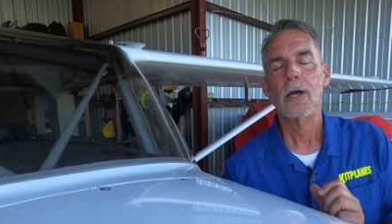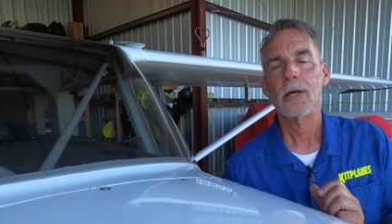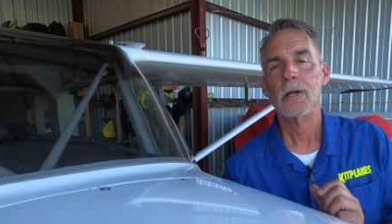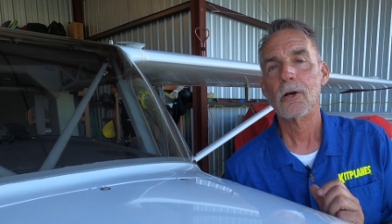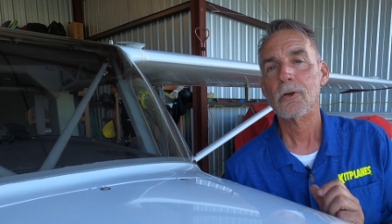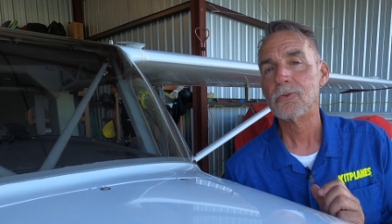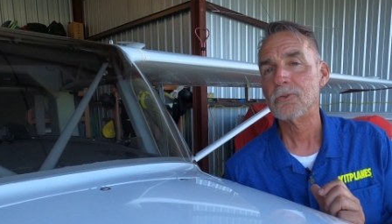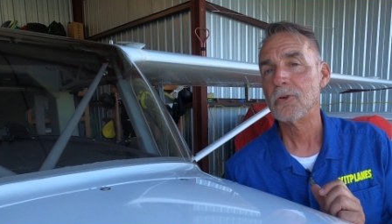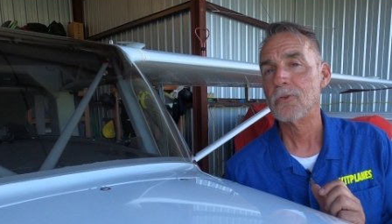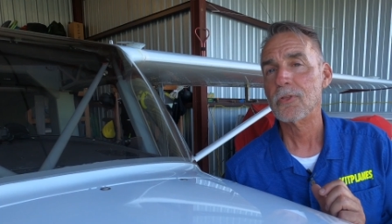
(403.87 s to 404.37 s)
And
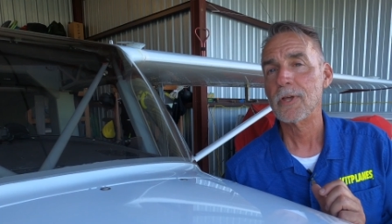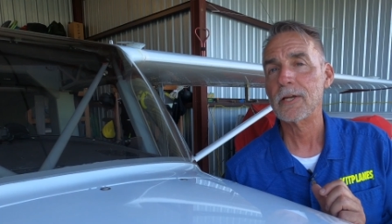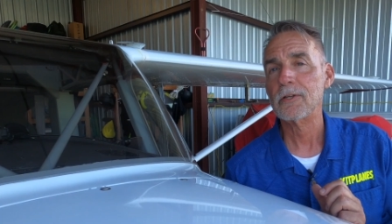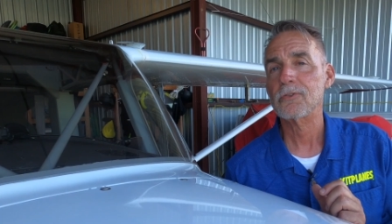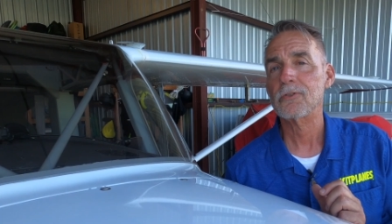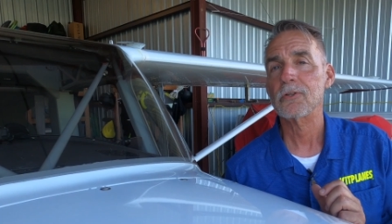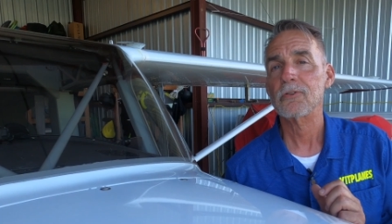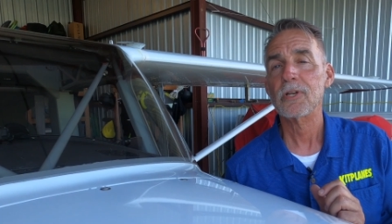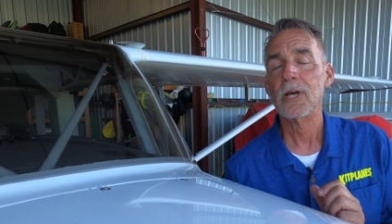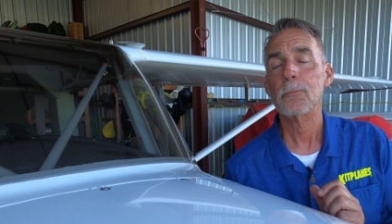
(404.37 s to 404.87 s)
also
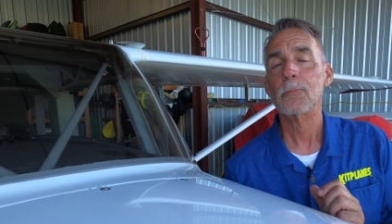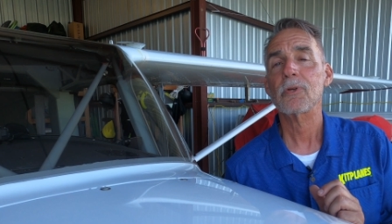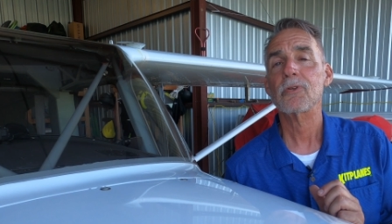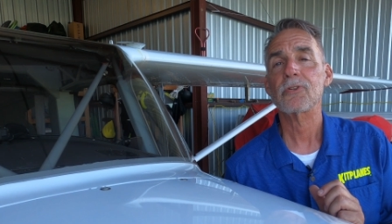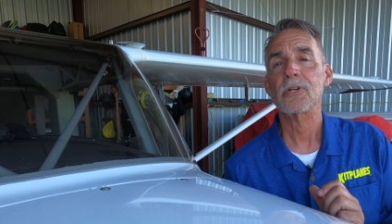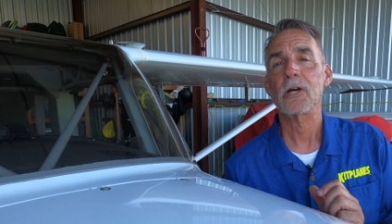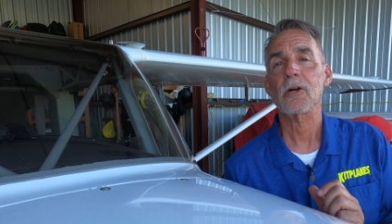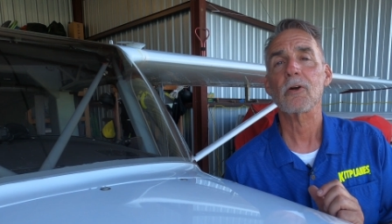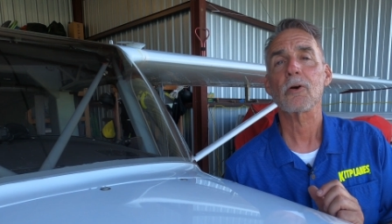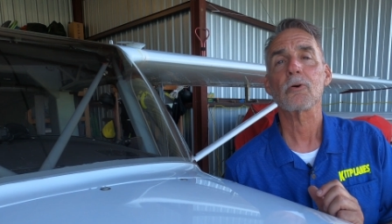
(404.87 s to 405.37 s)
thanks to
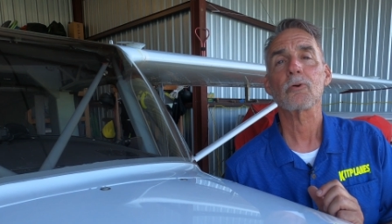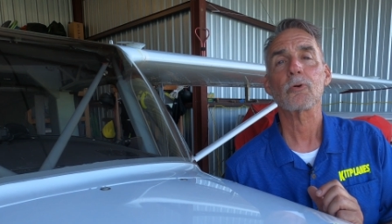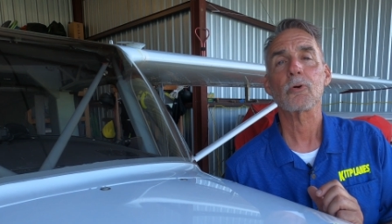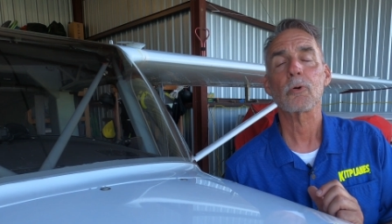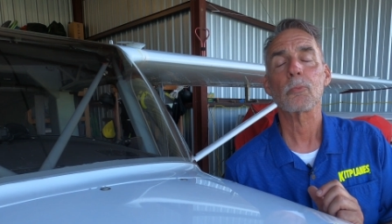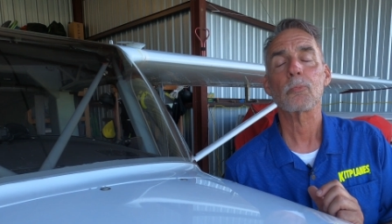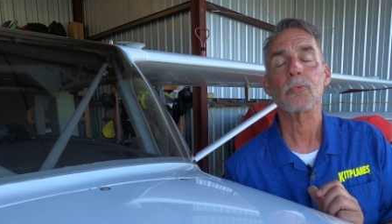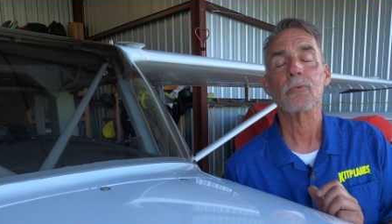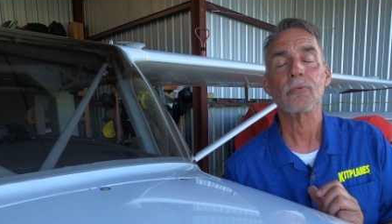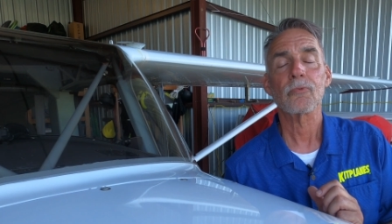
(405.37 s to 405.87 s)
Tempest Aero
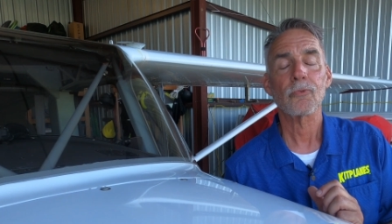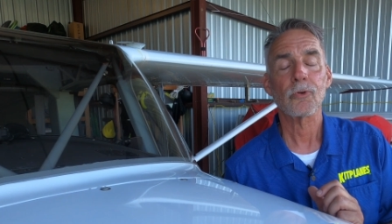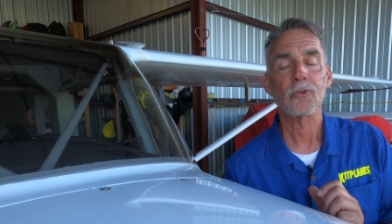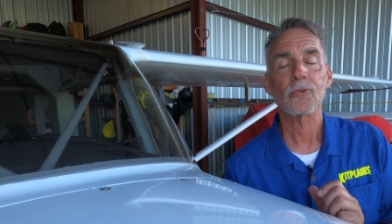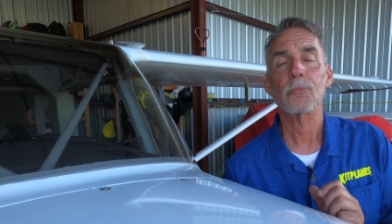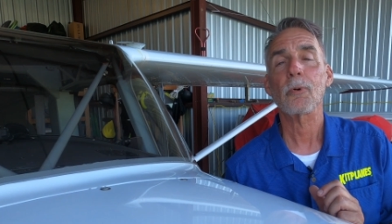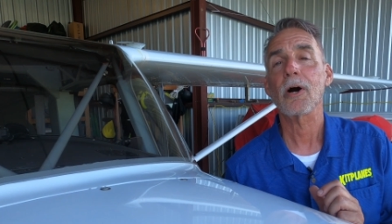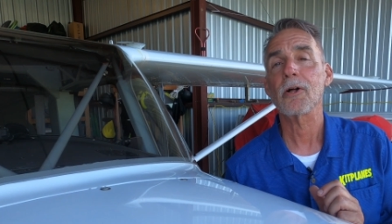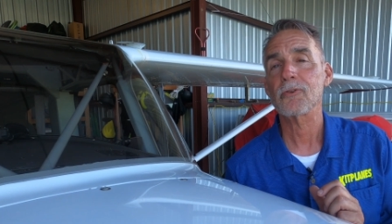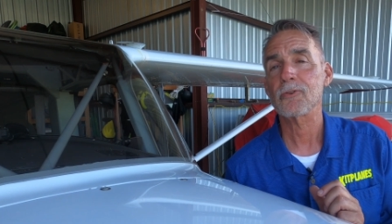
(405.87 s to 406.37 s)
Group for
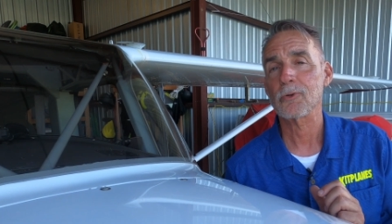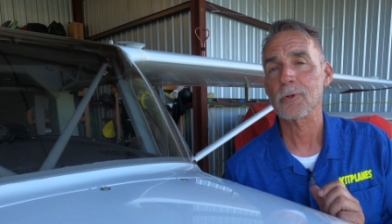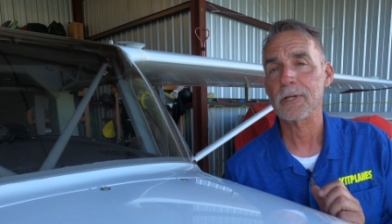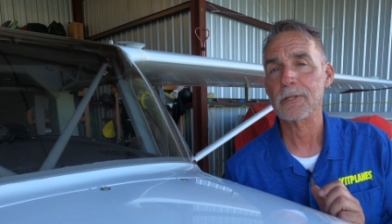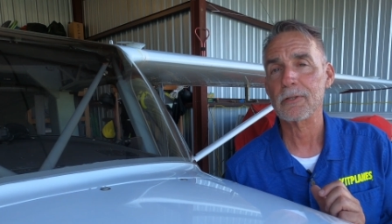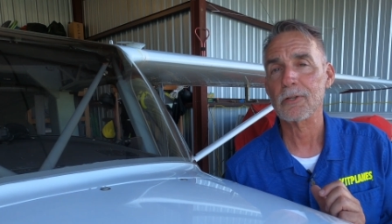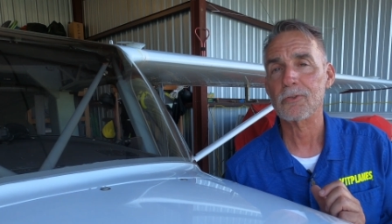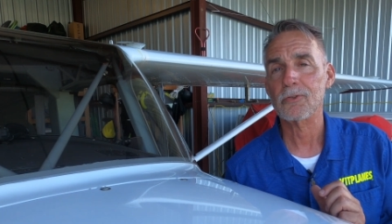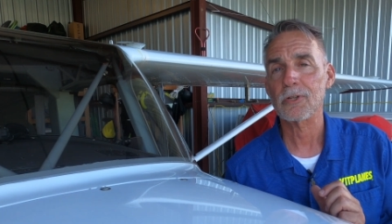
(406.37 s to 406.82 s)
sponsoring this